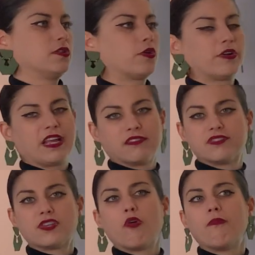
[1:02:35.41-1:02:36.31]
learning
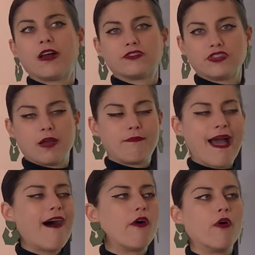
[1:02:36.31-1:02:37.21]
so much
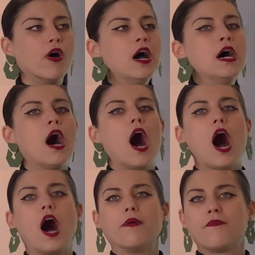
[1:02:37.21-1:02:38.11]
about
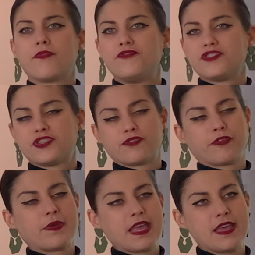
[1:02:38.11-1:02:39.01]
um, just
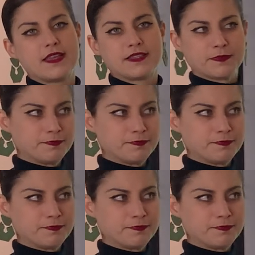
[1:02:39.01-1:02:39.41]
through his